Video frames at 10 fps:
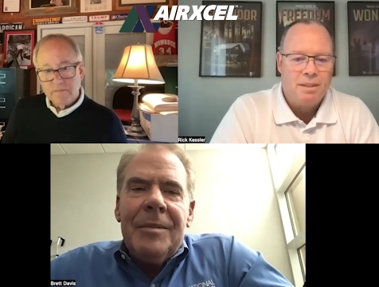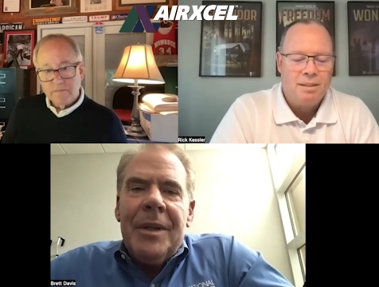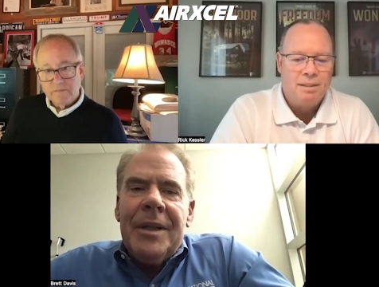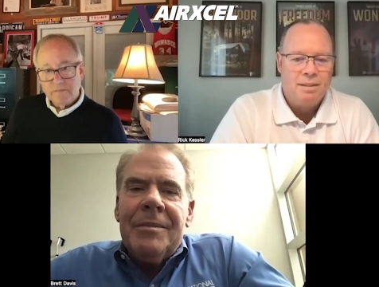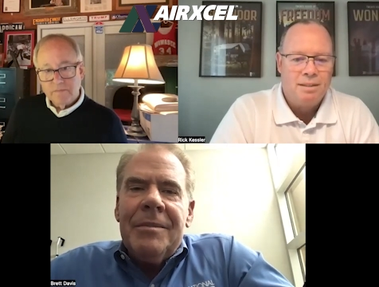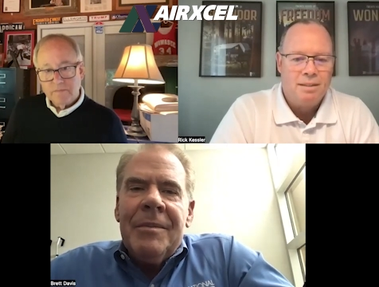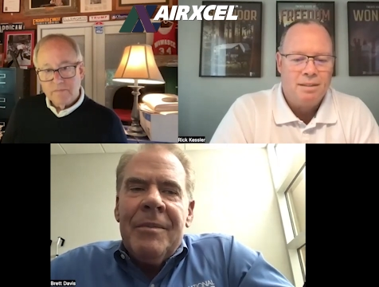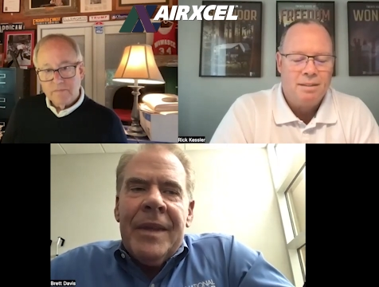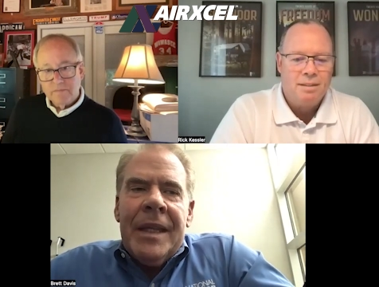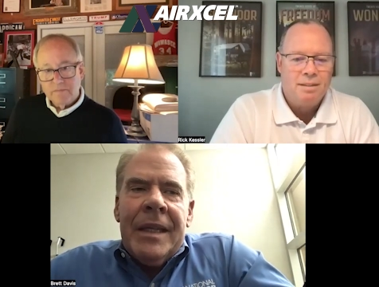Speaker 1: but
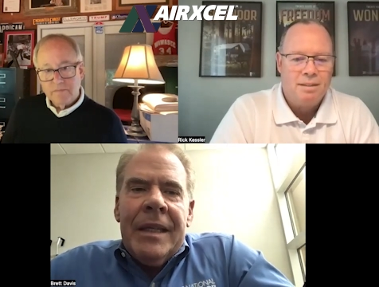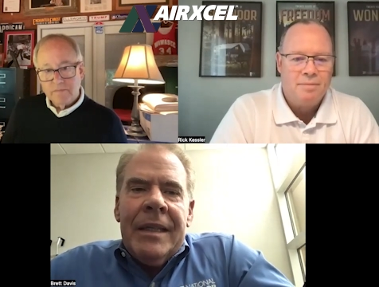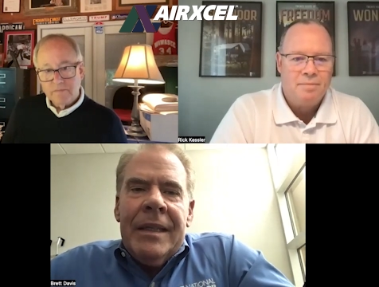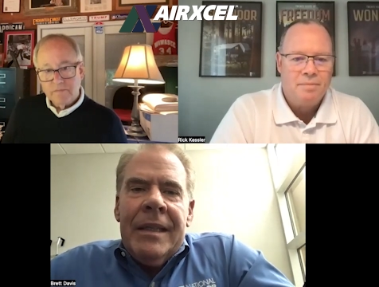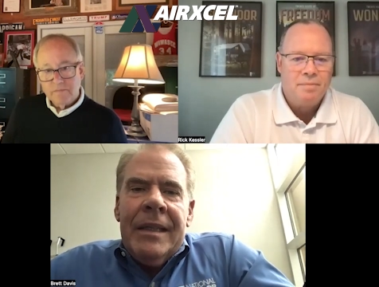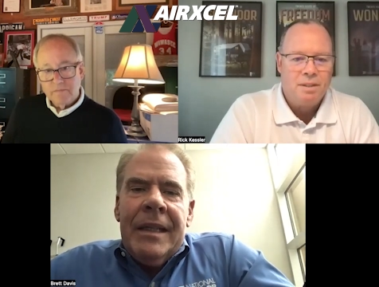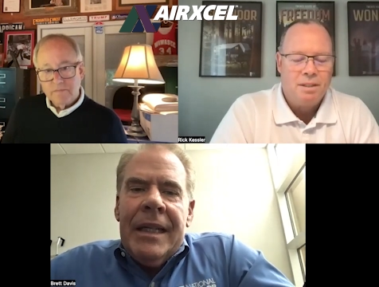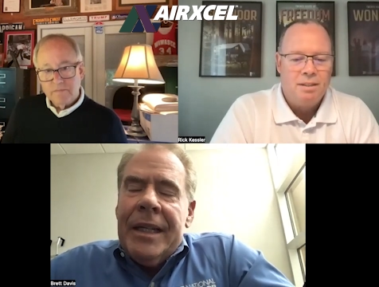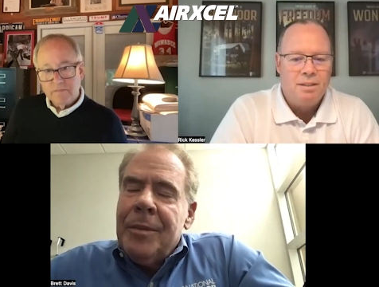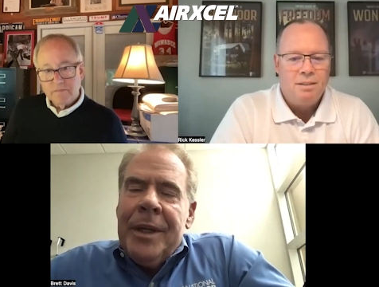
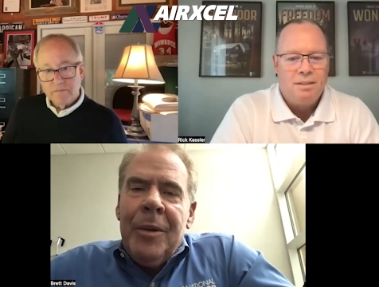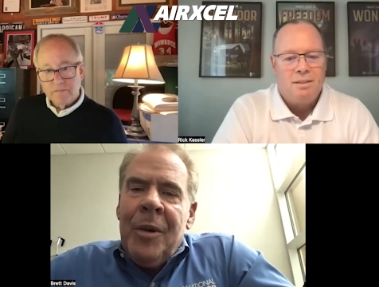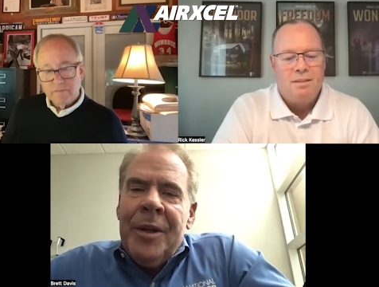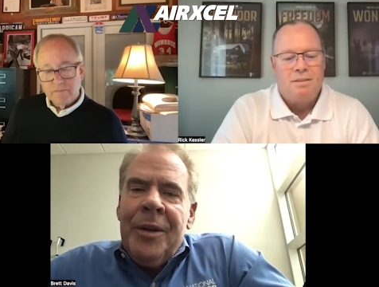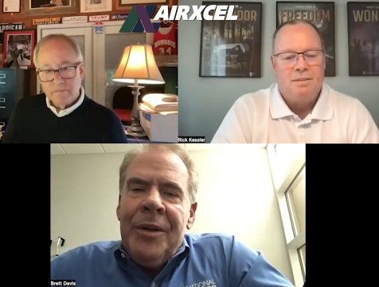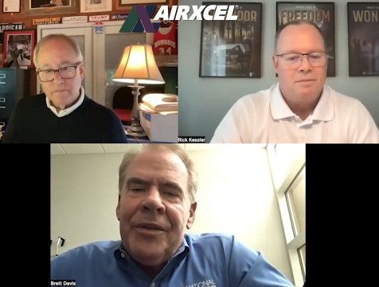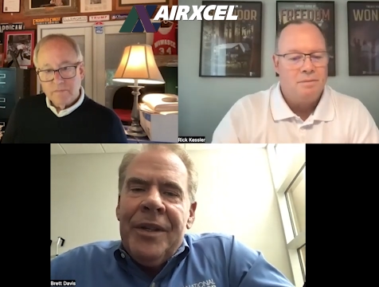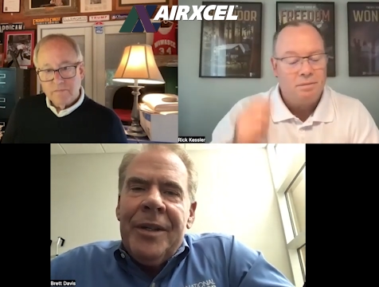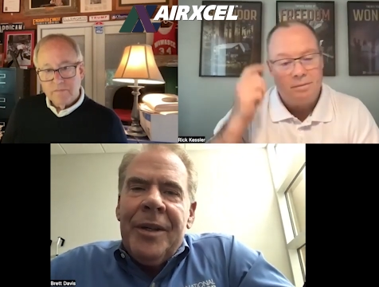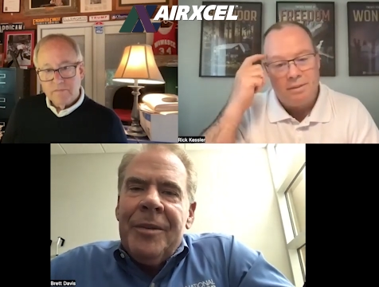it'll be a one or a
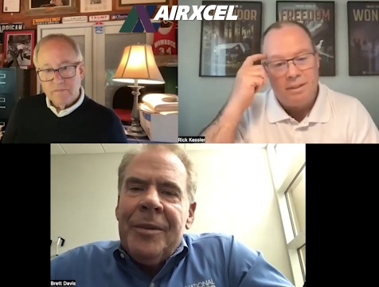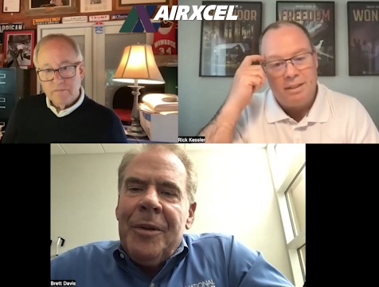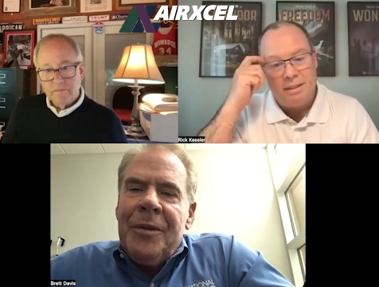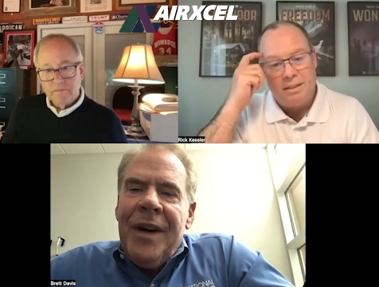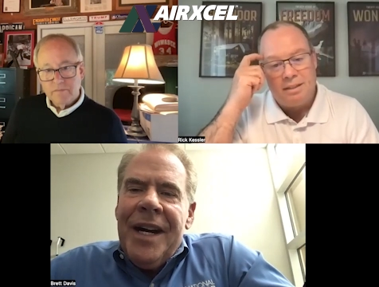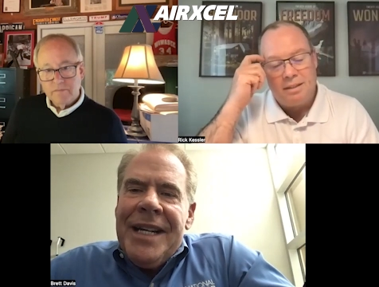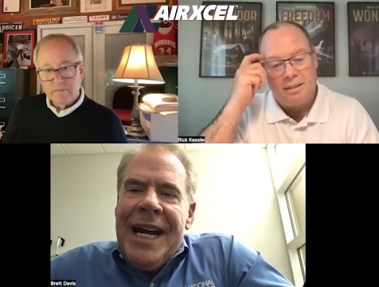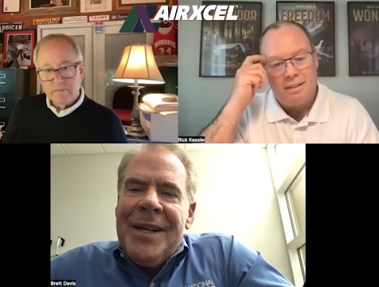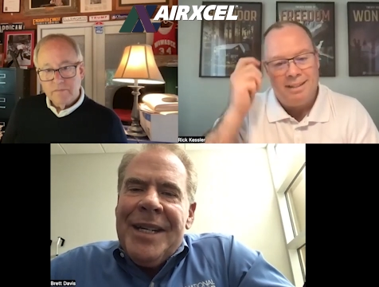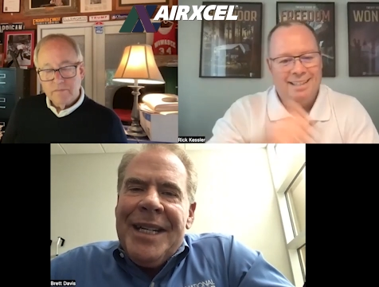zero. We'll find
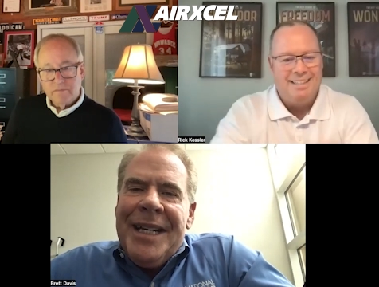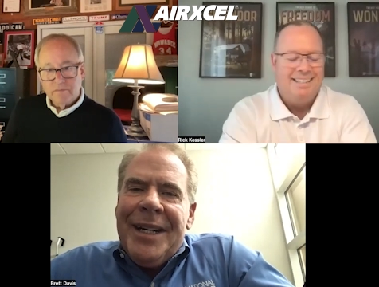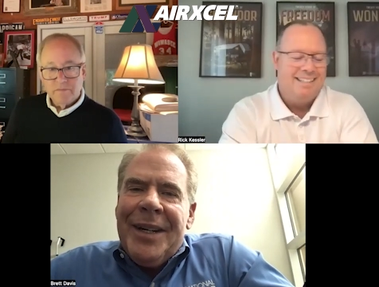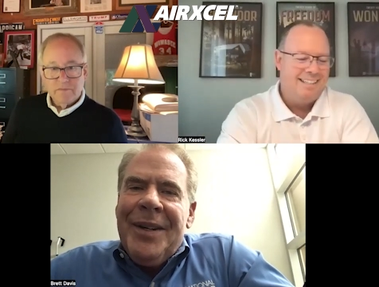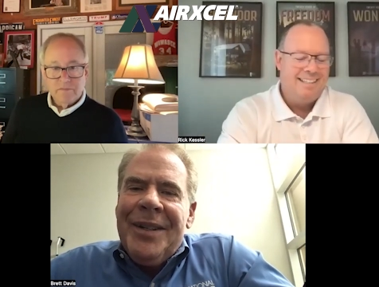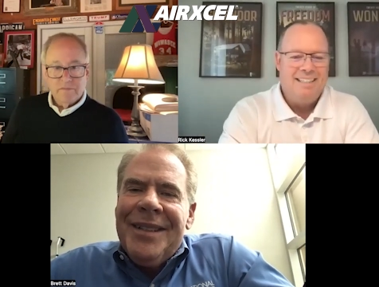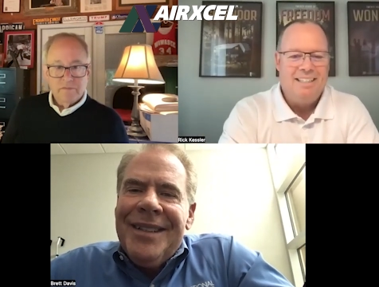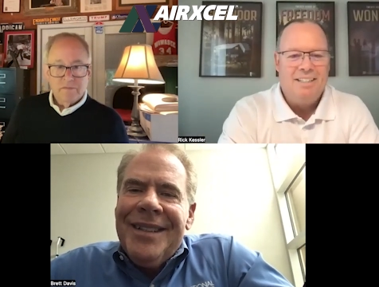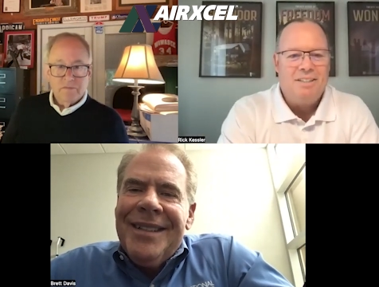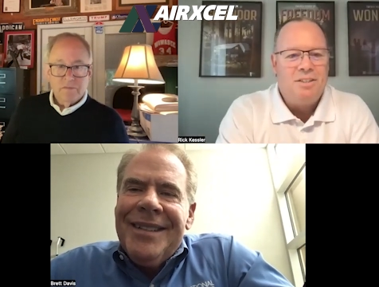out in a year.
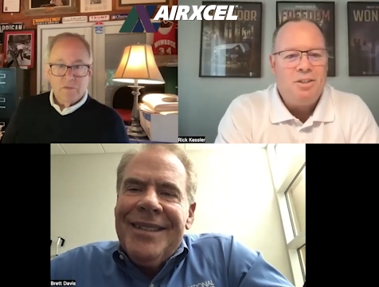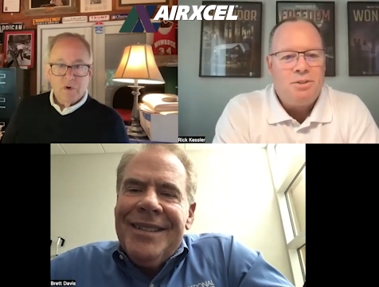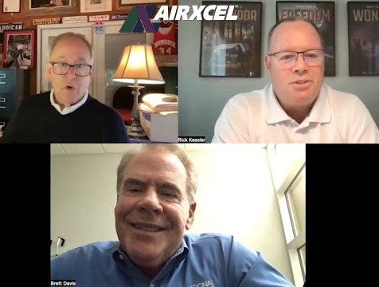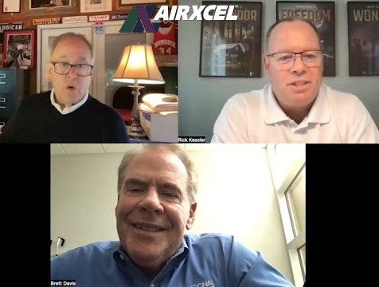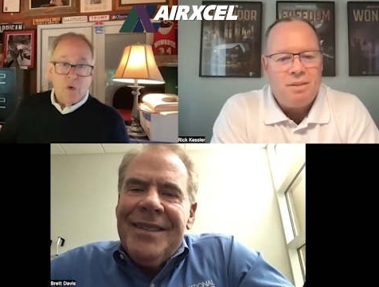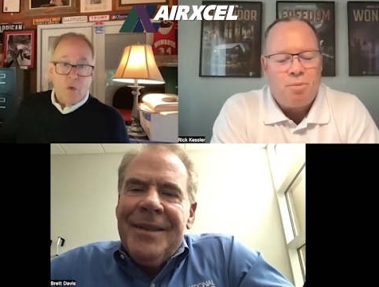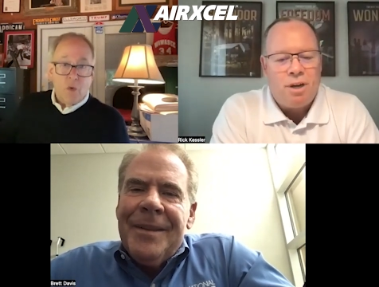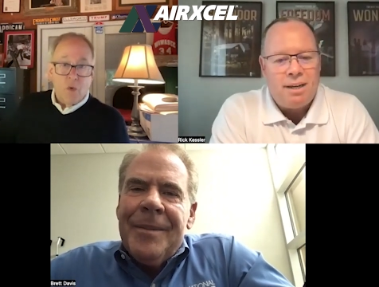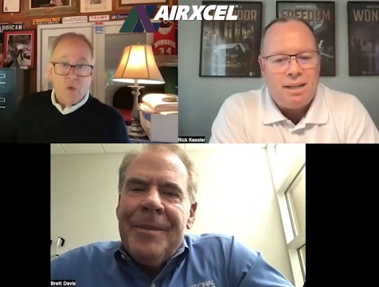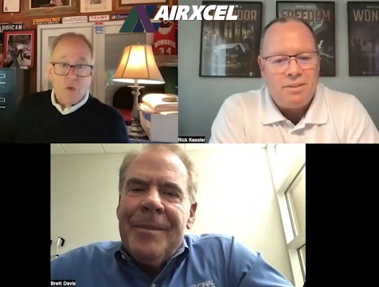
Speaker 2: Do you see it,
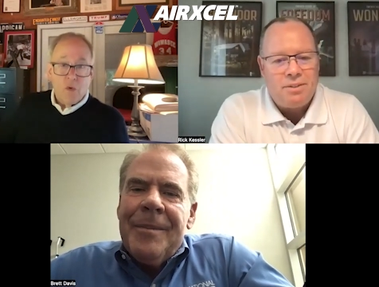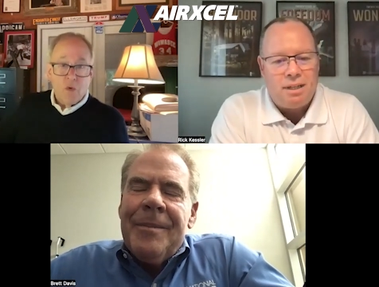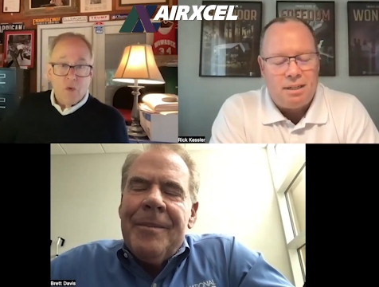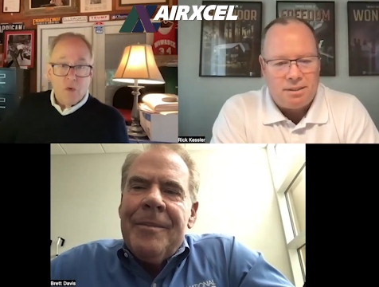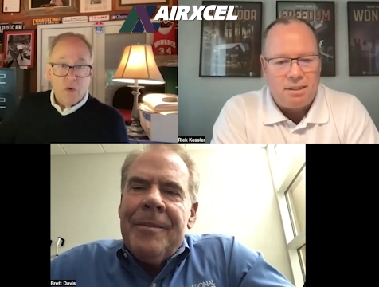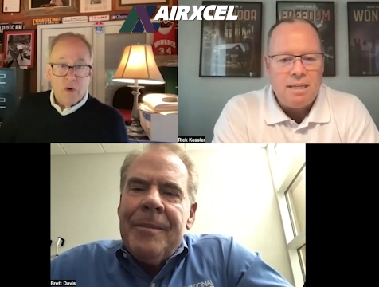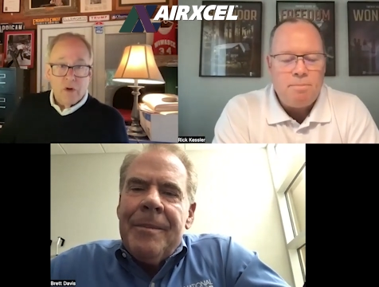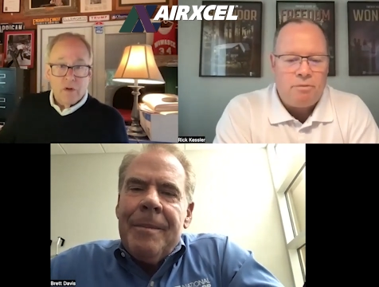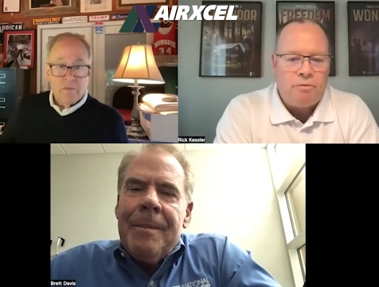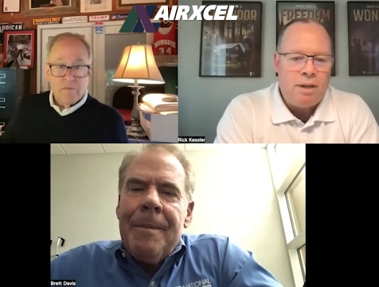Brett, as a as a
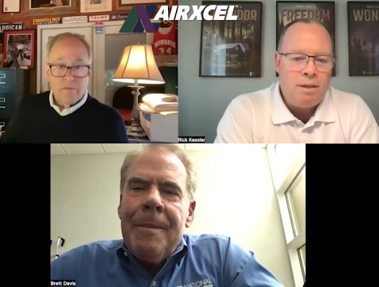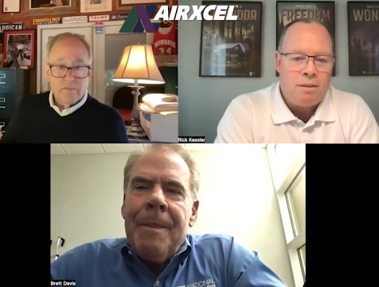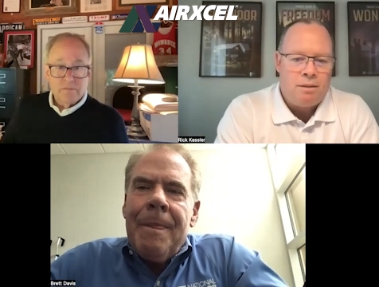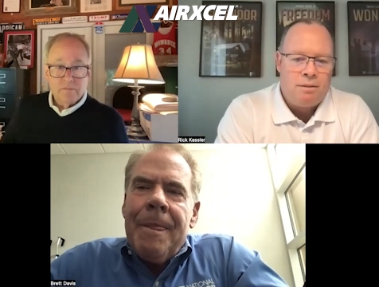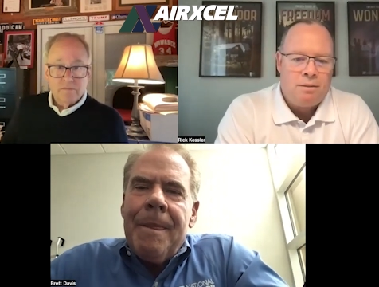leap of faith?